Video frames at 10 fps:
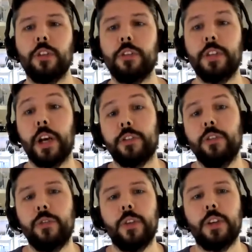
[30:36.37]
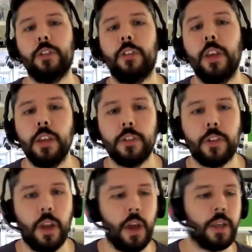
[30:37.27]
It doesn't fix
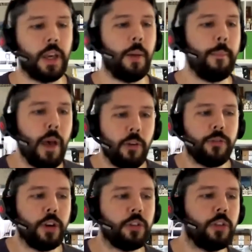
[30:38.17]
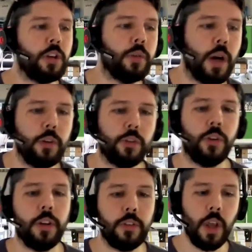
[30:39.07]
things like a malfunctioning
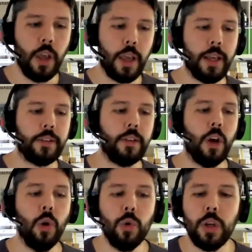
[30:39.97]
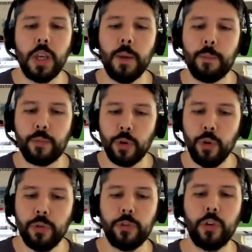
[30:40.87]
router. It only
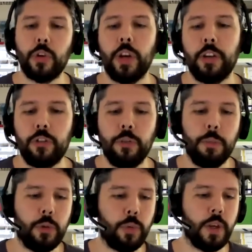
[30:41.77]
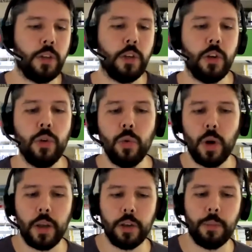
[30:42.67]
improves the connection between
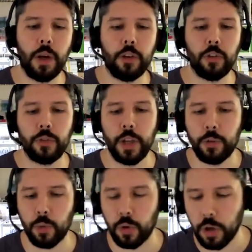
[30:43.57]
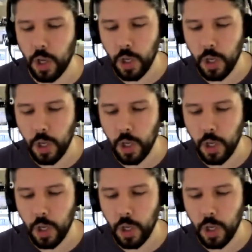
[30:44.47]
you and the Microsoft network.